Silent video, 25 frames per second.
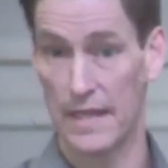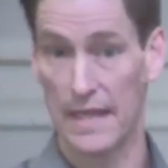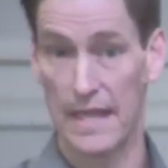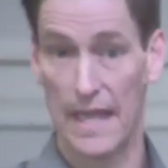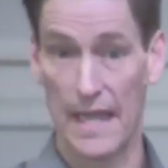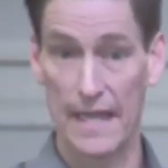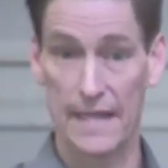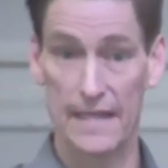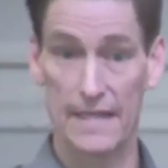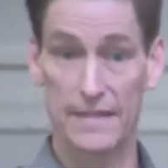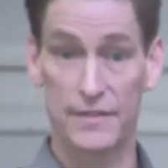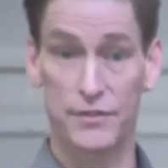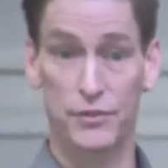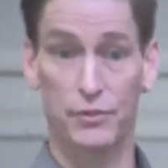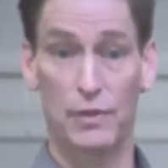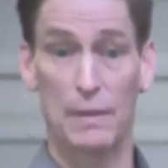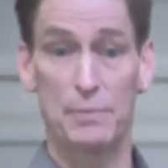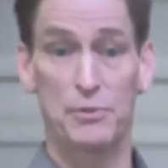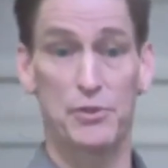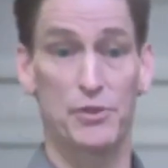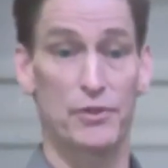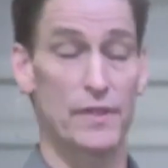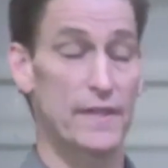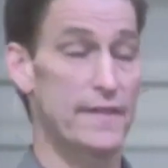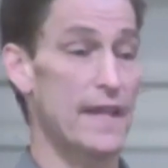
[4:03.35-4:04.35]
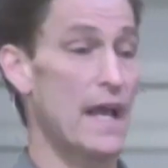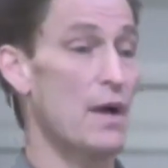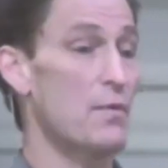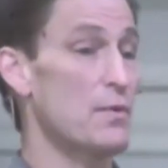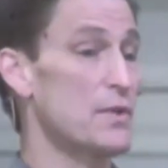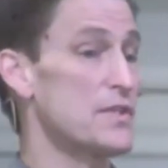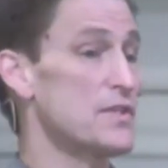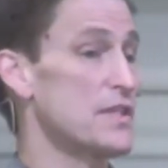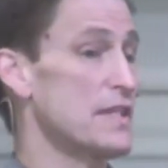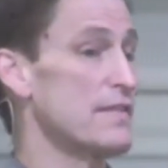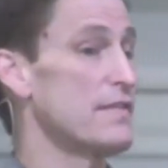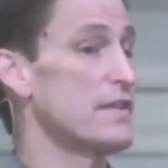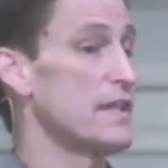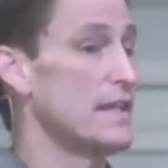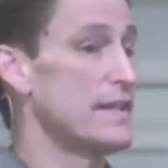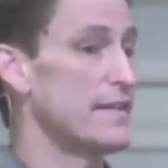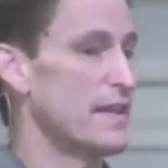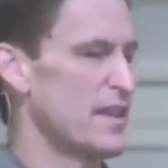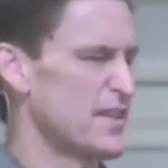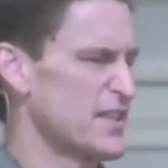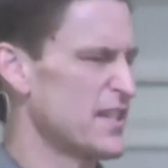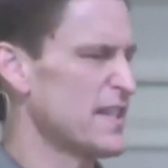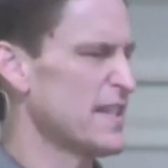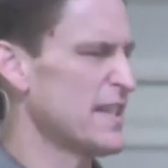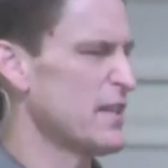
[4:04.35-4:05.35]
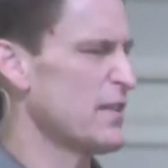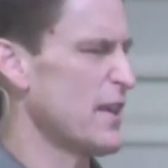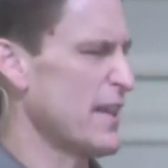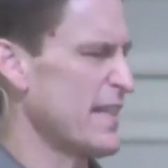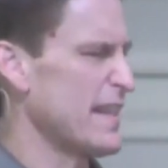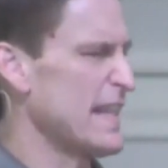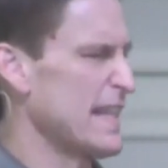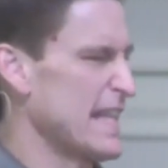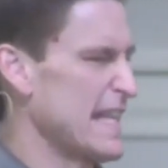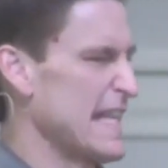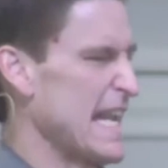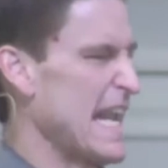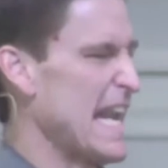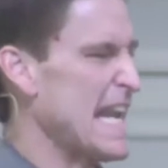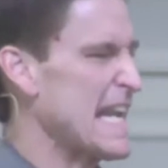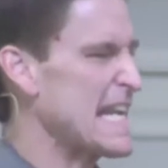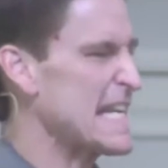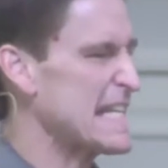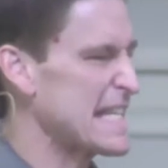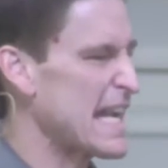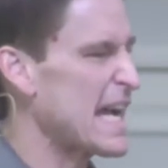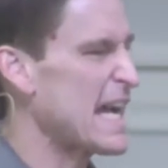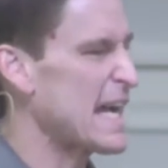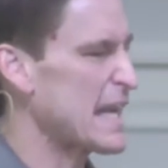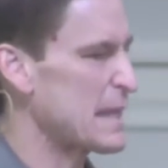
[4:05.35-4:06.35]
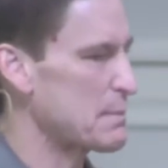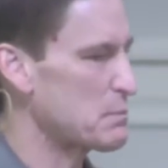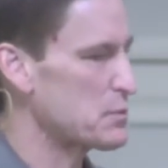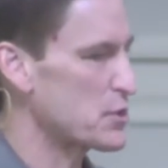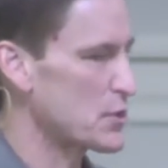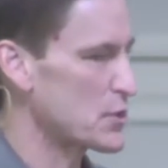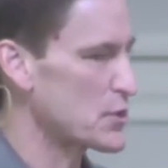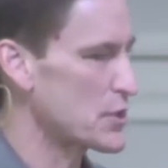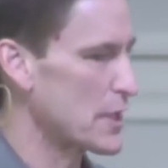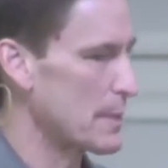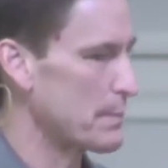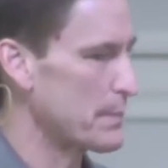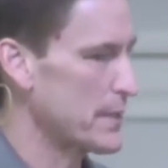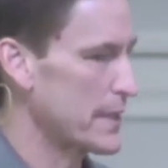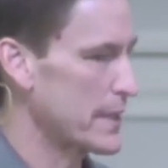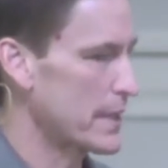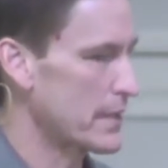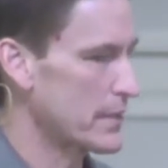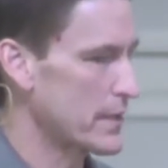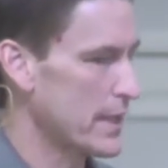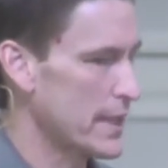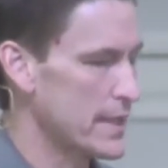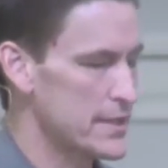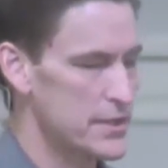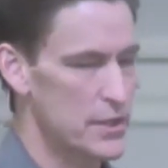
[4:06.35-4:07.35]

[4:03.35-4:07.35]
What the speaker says: And scripturally, that one's even in there. It's in there, I think, like 8 times or something, okay?